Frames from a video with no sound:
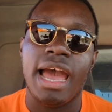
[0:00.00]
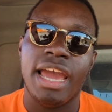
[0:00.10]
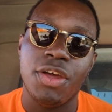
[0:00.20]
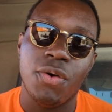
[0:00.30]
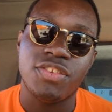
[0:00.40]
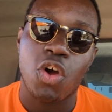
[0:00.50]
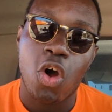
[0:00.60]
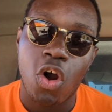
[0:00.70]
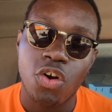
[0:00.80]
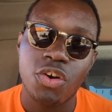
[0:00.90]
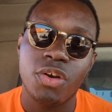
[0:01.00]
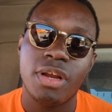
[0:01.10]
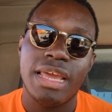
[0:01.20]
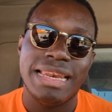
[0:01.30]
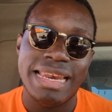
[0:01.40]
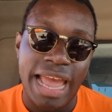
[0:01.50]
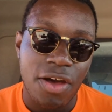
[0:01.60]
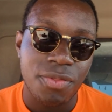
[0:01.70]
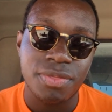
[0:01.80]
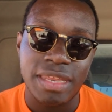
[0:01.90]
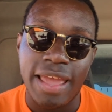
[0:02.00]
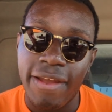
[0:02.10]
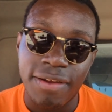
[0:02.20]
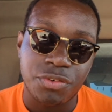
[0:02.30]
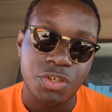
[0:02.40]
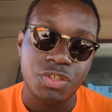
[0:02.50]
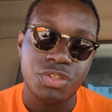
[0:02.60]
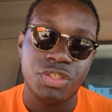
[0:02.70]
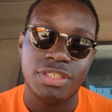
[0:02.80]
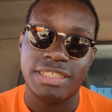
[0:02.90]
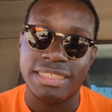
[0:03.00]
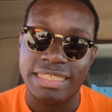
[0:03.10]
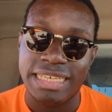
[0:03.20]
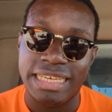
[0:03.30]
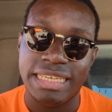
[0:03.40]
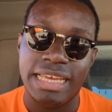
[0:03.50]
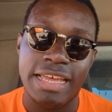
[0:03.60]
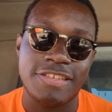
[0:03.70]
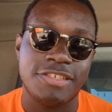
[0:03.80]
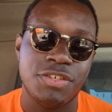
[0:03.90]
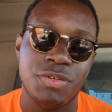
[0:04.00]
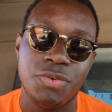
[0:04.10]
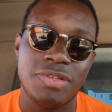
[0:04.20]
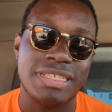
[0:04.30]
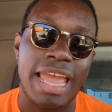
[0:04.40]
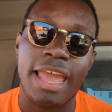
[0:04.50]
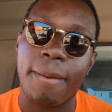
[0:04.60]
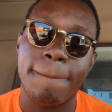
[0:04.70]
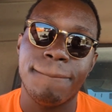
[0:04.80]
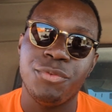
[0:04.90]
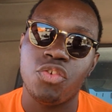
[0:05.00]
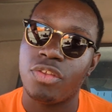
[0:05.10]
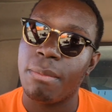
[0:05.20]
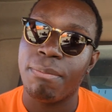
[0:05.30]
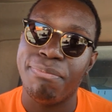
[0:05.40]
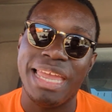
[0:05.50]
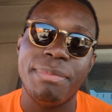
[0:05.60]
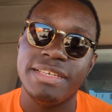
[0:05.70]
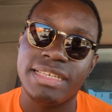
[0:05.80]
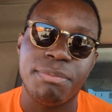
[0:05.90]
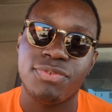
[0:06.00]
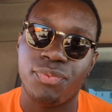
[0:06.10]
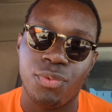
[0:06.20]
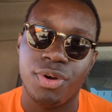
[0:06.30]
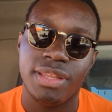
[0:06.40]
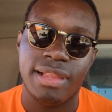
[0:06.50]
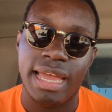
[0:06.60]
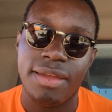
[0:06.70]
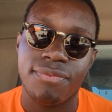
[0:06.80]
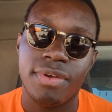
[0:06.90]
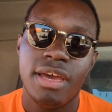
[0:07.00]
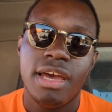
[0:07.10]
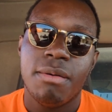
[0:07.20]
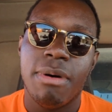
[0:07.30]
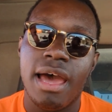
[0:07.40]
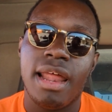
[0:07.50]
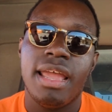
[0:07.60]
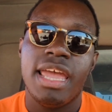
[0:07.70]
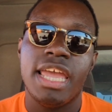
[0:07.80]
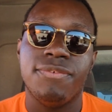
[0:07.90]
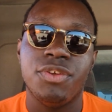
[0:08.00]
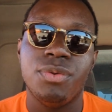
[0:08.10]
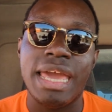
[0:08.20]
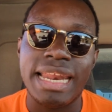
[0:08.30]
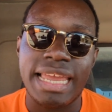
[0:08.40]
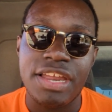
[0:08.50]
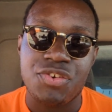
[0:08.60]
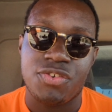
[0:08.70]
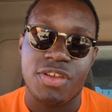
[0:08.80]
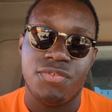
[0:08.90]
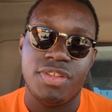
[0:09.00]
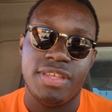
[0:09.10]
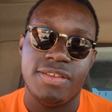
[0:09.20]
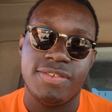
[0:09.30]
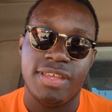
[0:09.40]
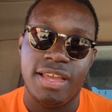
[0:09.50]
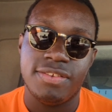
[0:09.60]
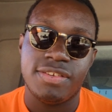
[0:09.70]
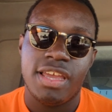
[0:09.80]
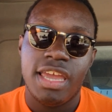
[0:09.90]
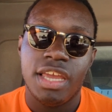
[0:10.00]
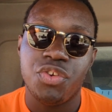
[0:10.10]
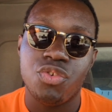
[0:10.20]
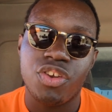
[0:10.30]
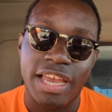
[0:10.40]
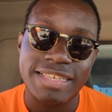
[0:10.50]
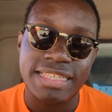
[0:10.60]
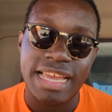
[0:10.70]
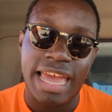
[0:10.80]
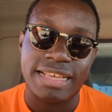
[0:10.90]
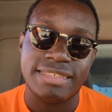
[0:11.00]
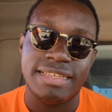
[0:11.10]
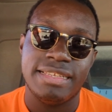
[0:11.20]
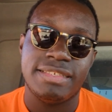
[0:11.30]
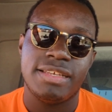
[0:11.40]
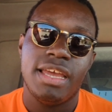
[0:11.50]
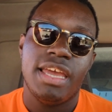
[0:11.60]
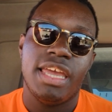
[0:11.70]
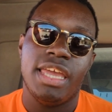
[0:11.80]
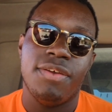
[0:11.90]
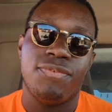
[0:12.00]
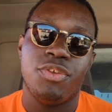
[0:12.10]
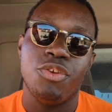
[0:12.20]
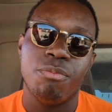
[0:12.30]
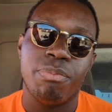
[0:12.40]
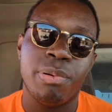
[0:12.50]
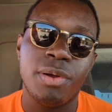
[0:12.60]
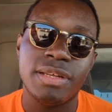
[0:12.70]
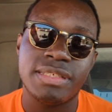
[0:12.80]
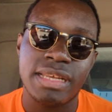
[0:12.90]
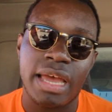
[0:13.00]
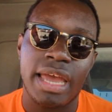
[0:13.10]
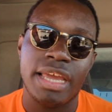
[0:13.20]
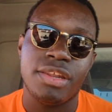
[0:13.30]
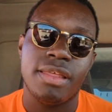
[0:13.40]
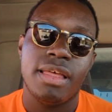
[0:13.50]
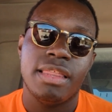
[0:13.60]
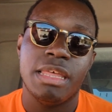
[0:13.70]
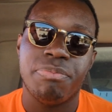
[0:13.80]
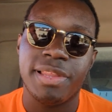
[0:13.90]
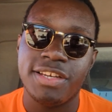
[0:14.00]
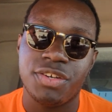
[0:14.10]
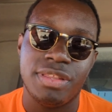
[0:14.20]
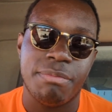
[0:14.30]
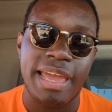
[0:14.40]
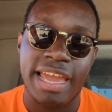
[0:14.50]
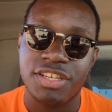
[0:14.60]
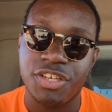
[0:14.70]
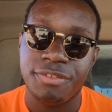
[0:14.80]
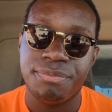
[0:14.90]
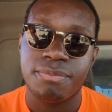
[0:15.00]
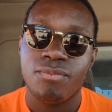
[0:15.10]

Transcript: I know it's harder now than ever to succeed and to take just baby steps forward in life. But if you dedicate yourself to these things, if you chase the excellence, if you put aside the pleasure and the passion,